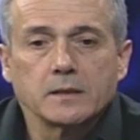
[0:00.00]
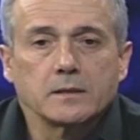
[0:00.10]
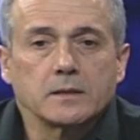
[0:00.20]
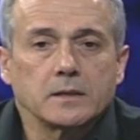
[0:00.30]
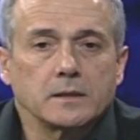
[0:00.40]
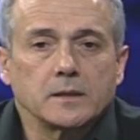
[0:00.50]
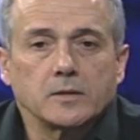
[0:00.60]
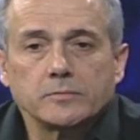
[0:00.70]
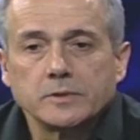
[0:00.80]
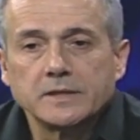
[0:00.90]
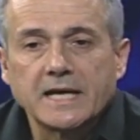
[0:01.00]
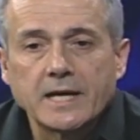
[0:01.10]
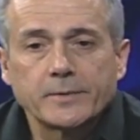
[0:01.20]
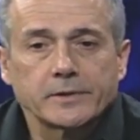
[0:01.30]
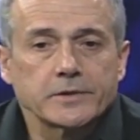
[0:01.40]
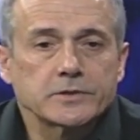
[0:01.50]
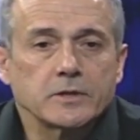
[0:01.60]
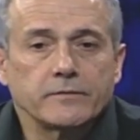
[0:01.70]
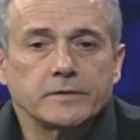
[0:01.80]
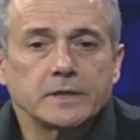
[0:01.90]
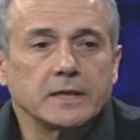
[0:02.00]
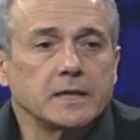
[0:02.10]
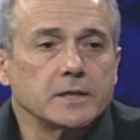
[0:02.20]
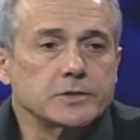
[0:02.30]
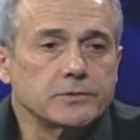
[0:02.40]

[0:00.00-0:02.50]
the uh, the diameters of the hair